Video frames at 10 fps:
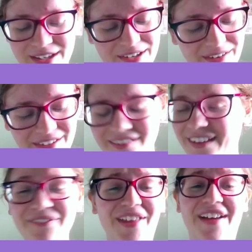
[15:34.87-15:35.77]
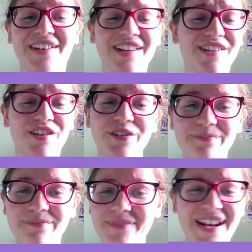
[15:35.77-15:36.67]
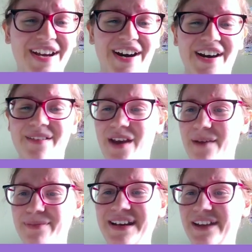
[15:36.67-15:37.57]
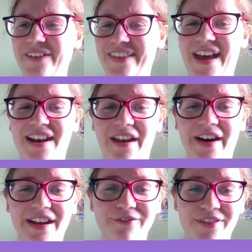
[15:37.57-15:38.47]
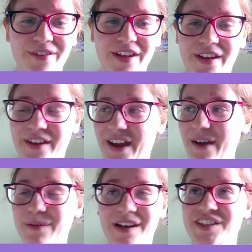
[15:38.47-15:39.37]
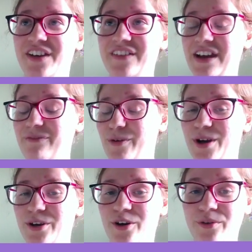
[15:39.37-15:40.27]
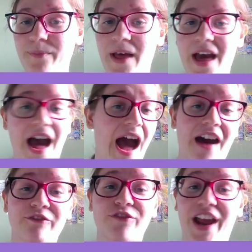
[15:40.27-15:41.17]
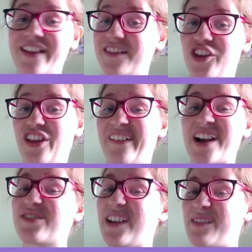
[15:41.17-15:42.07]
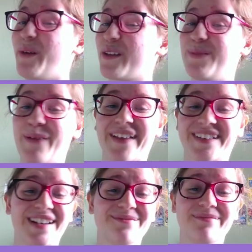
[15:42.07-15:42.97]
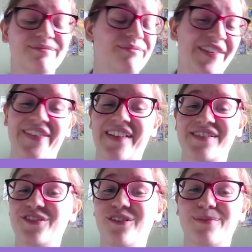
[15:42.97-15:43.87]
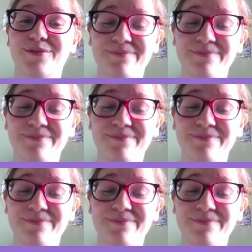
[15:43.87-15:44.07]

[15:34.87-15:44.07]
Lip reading: I just love that, like two mini guys happily living their lives, happily cheering everyone on, and forgetting that they're actually supposed to be battling. I think that's adorable.